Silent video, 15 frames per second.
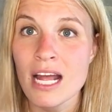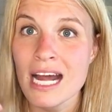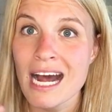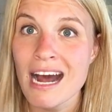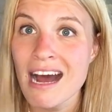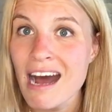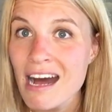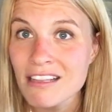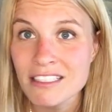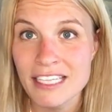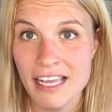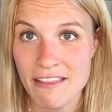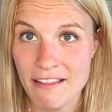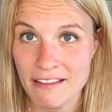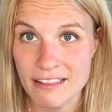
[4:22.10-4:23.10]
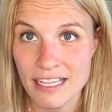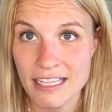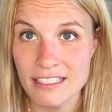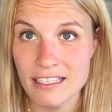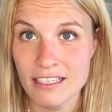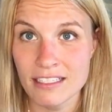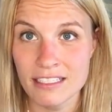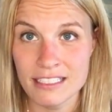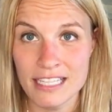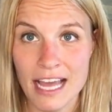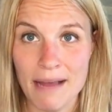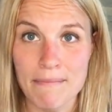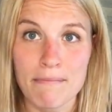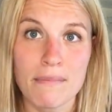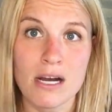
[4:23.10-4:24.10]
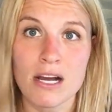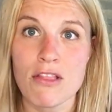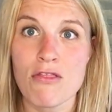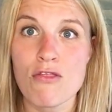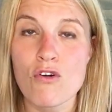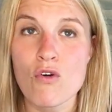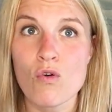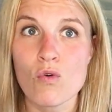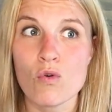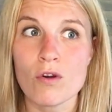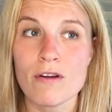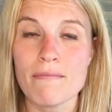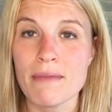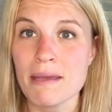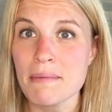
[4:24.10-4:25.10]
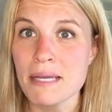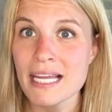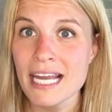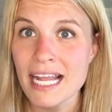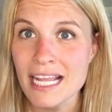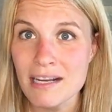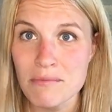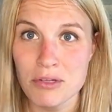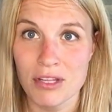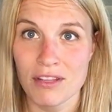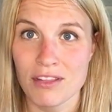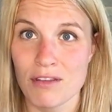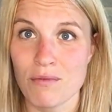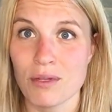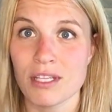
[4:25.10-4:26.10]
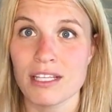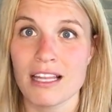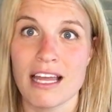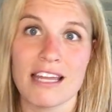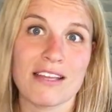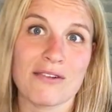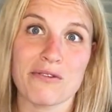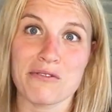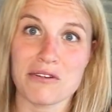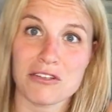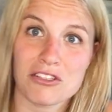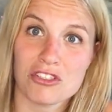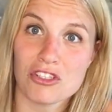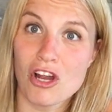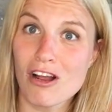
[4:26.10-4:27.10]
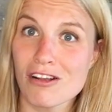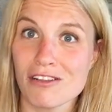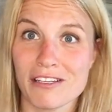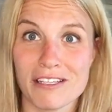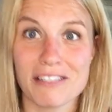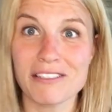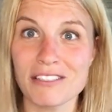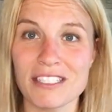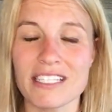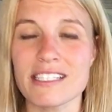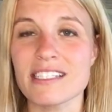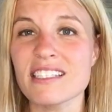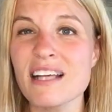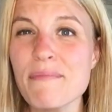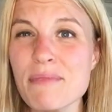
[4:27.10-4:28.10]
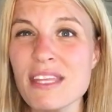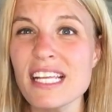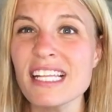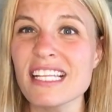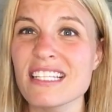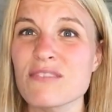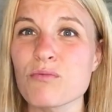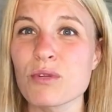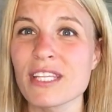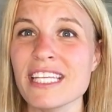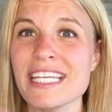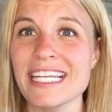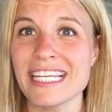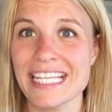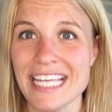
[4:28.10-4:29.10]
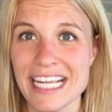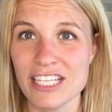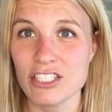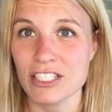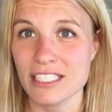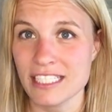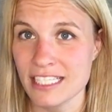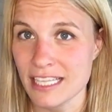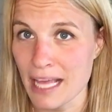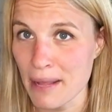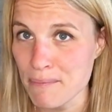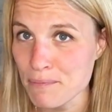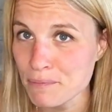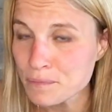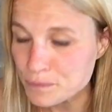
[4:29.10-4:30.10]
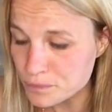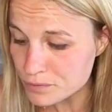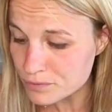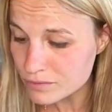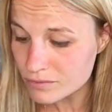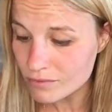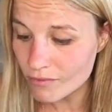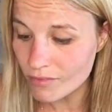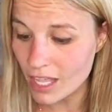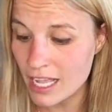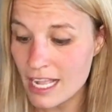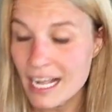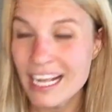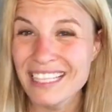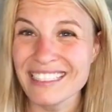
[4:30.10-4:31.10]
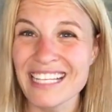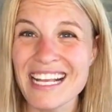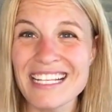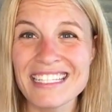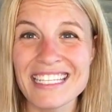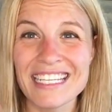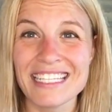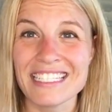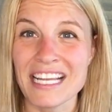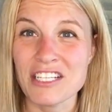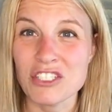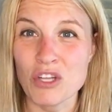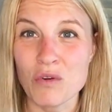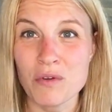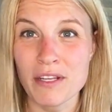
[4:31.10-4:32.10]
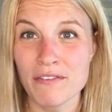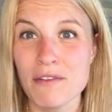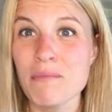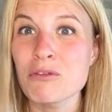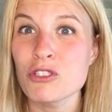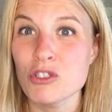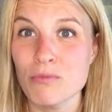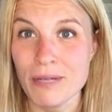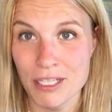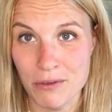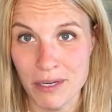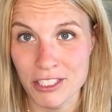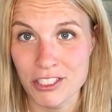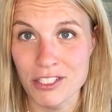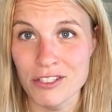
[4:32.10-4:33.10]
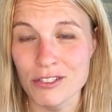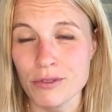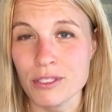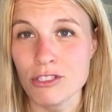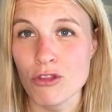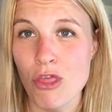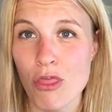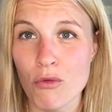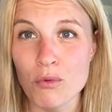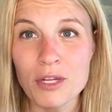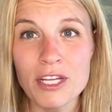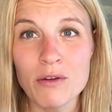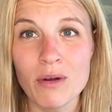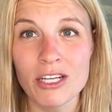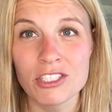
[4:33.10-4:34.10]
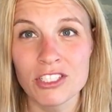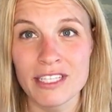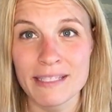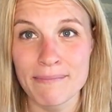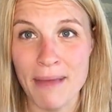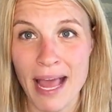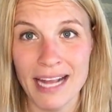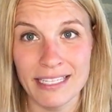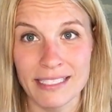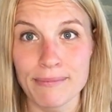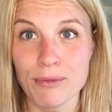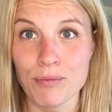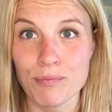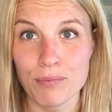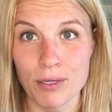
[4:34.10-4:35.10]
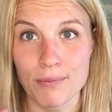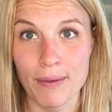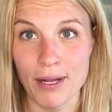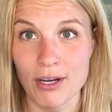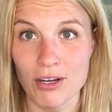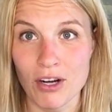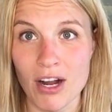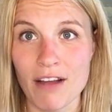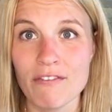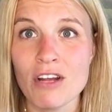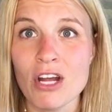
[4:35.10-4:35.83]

a holiday that is that month, or maybe an animal that they really like, or chocolate, cookies, something that's really engaging to them. The last thing is I don't give them too many questions. So it's 3 questions maximum per paragraph.